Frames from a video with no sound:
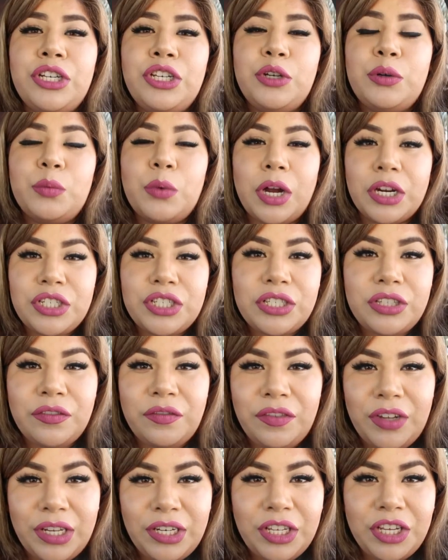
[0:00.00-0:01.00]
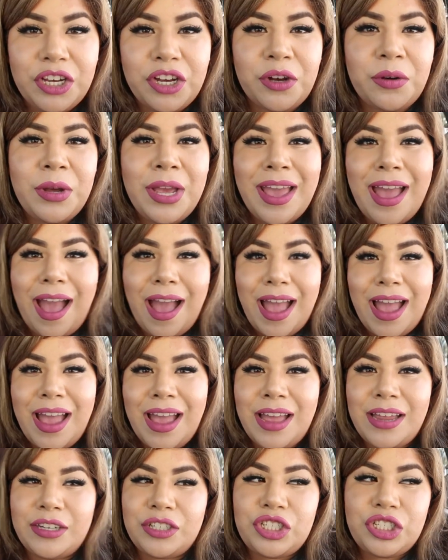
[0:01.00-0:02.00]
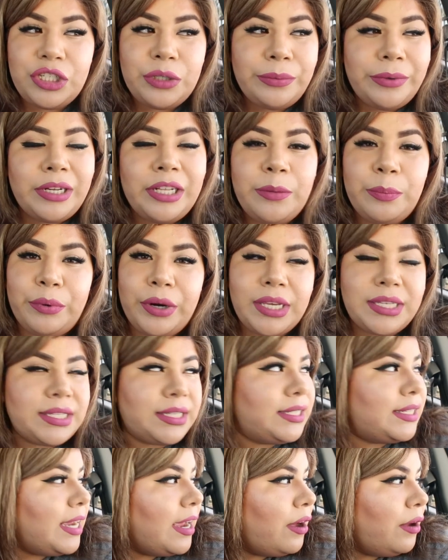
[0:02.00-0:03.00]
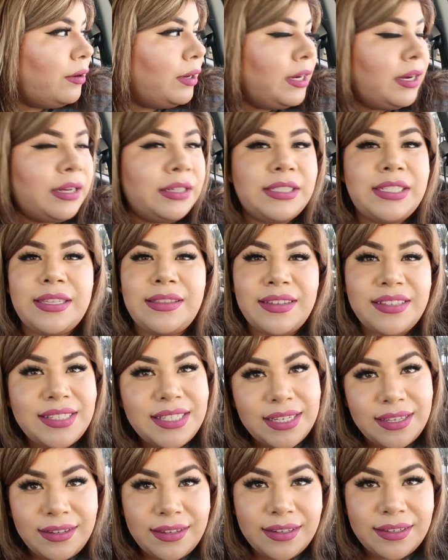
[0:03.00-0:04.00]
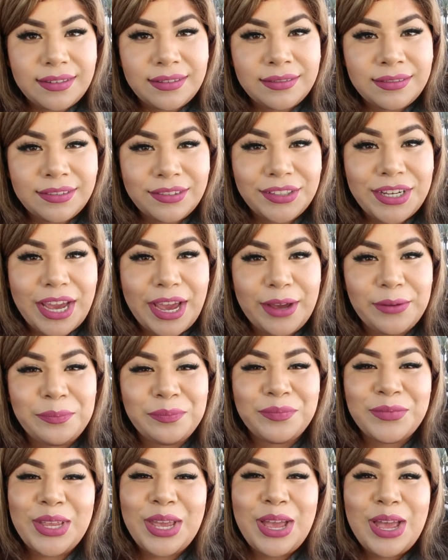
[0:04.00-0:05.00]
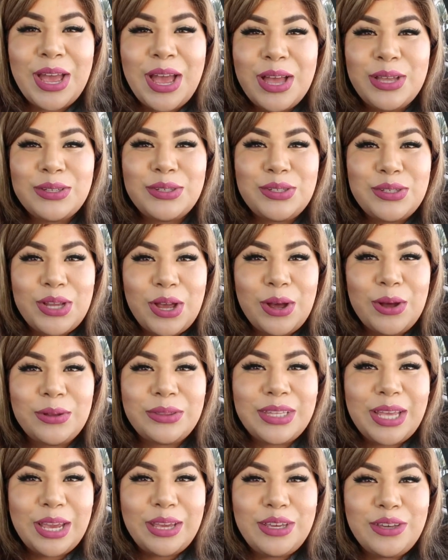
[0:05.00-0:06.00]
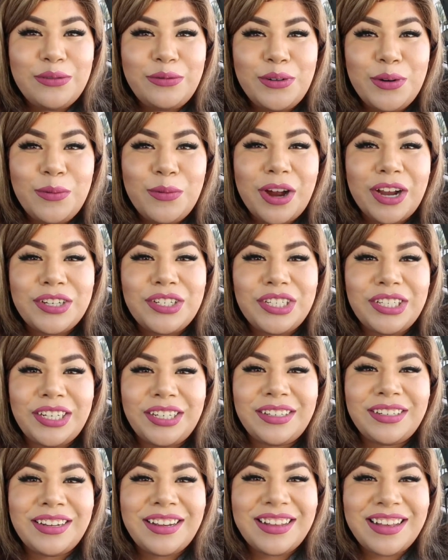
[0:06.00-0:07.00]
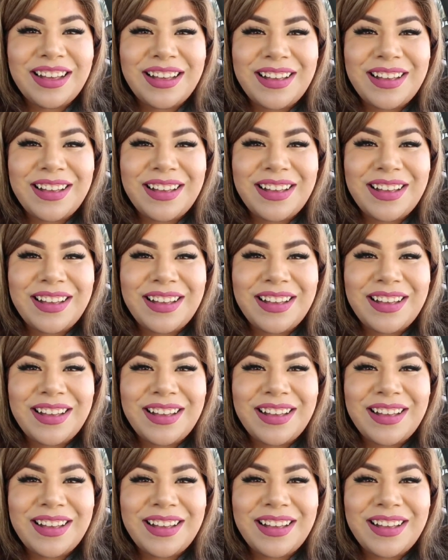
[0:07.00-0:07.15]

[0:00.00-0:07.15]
Make sure you watch the video, and she really breaks it down to the T. Okay, so thank you for watching.